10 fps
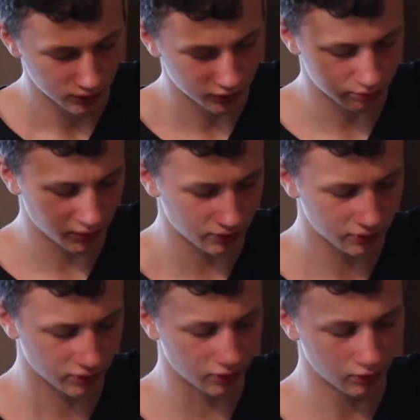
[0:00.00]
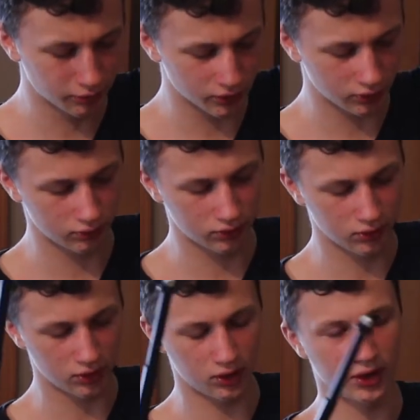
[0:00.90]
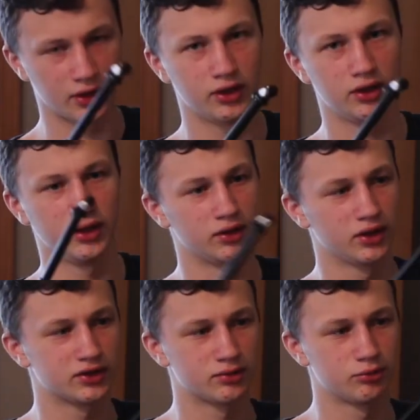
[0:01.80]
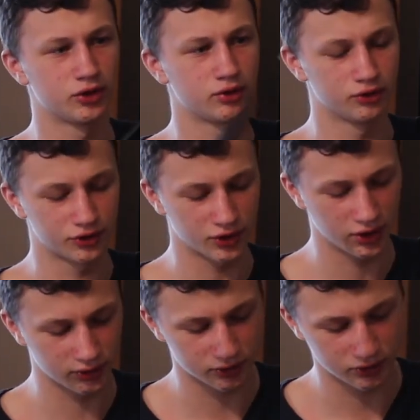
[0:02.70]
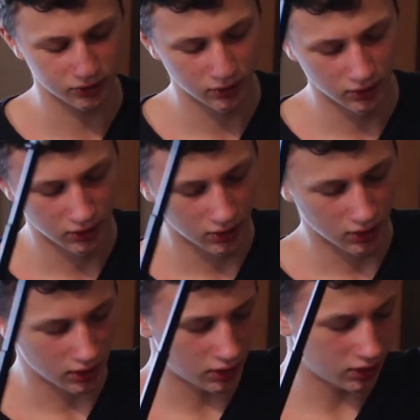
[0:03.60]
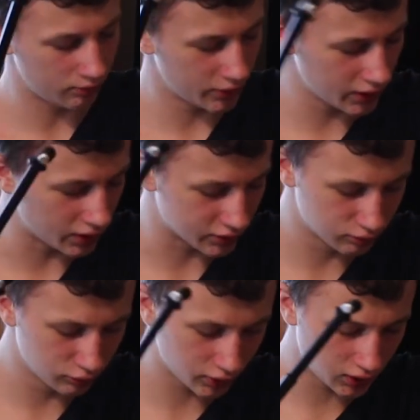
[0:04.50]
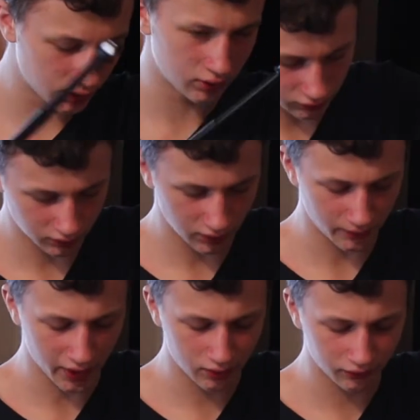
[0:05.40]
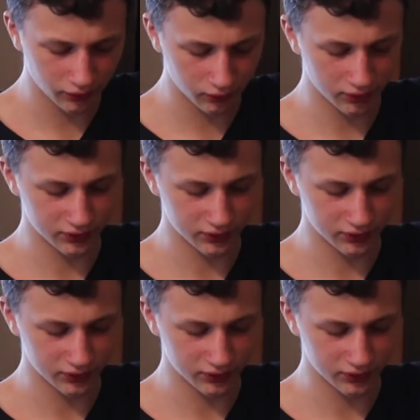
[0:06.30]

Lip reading: Just mount your GoPro on it and get some pretty cool shots. But yeah, let's move on to the microphone